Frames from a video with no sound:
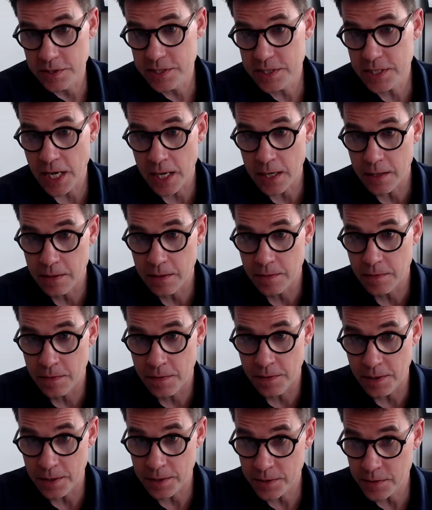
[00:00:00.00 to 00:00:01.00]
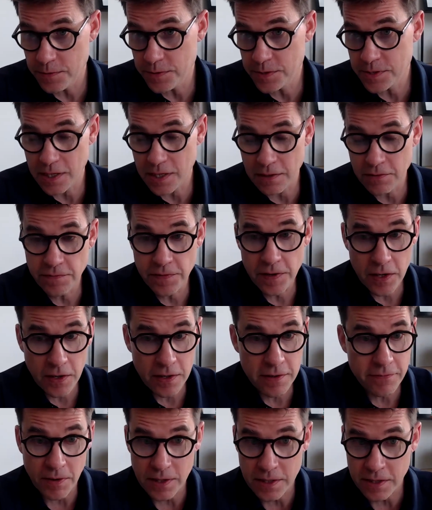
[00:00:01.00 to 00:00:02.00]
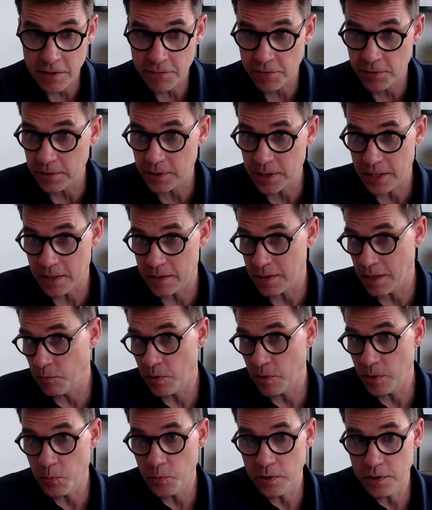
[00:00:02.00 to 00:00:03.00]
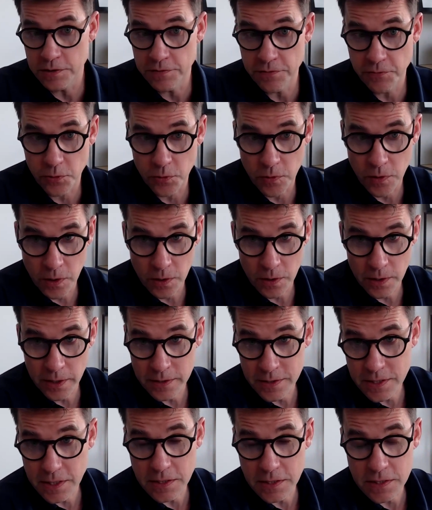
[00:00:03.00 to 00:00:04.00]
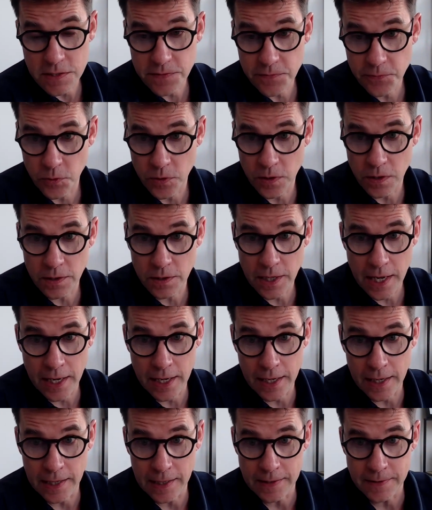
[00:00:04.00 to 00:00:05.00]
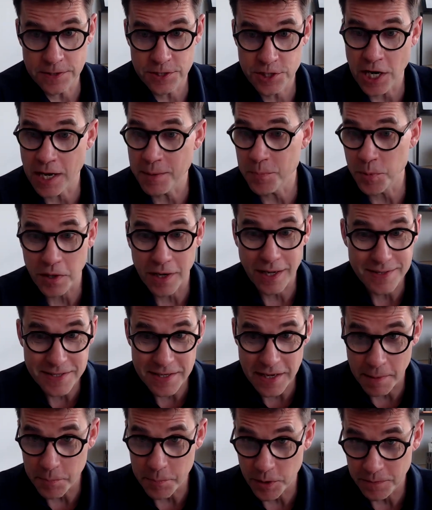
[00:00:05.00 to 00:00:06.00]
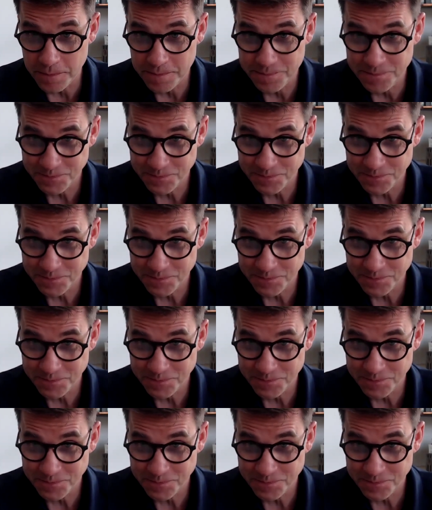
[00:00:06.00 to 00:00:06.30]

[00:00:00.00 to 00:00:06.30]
set the acoustic very, very differently than we would, for instance, for a chamber ensemble.